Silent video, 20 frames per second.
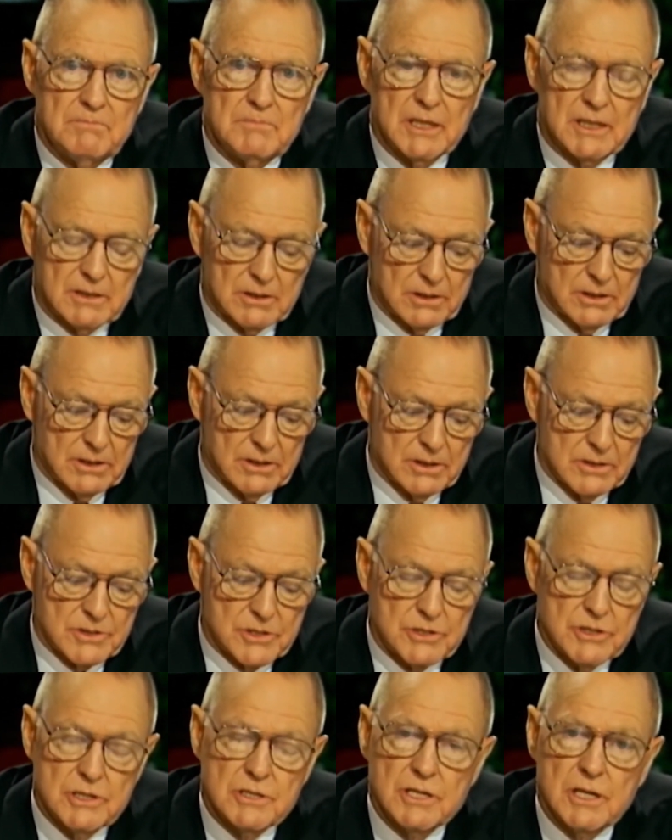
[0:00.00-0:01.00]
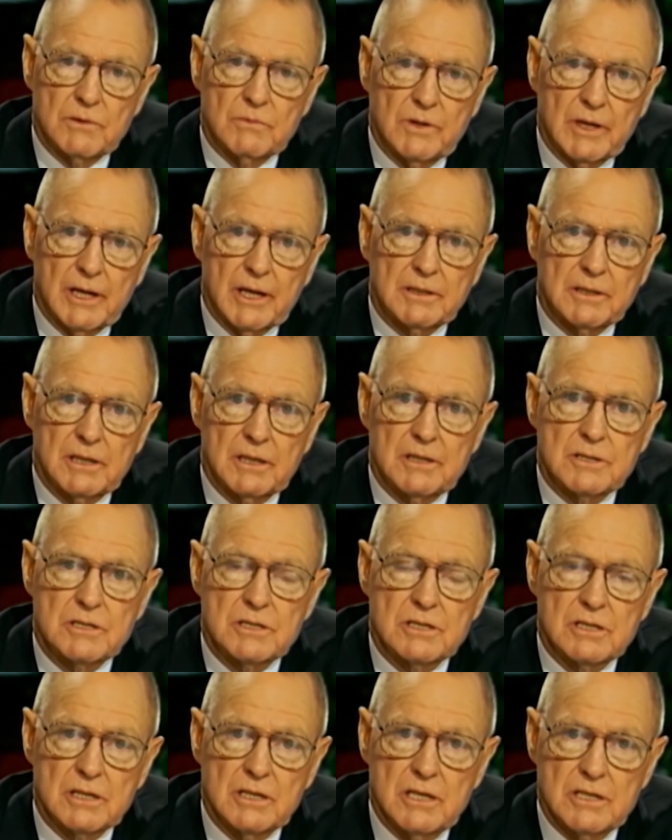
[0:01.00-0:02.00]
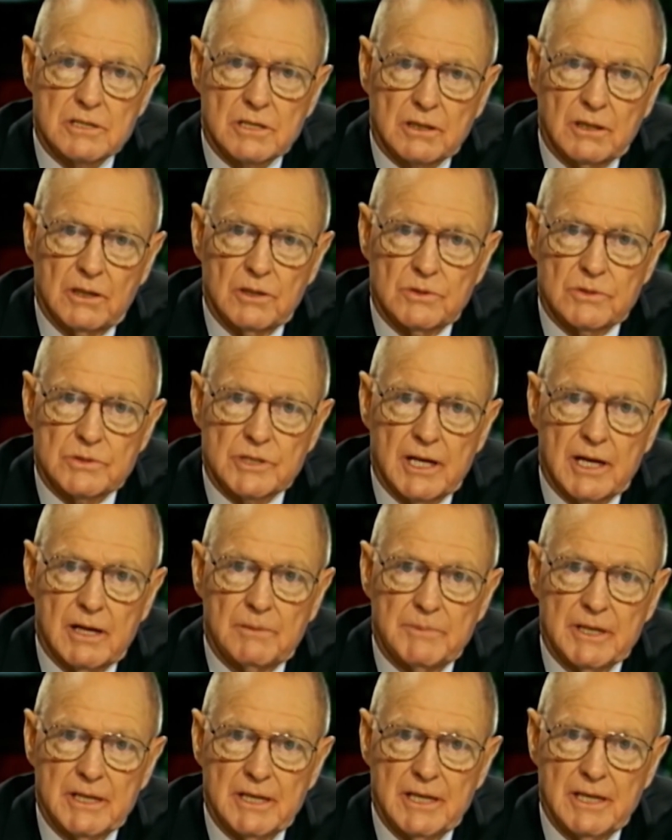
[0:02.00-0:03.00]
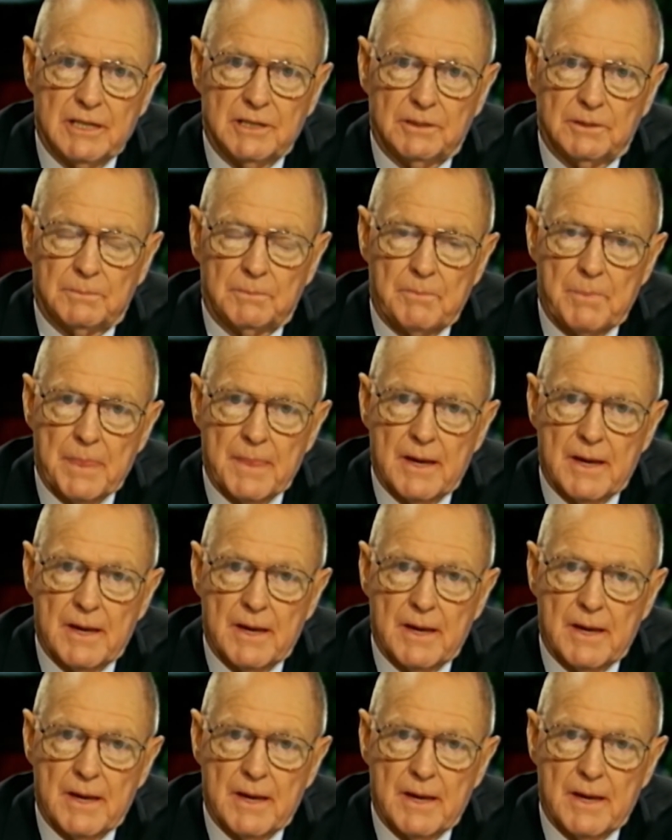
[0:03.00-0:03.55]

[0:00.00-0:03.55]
Because she said, When I touch his clothes, I'll be healed.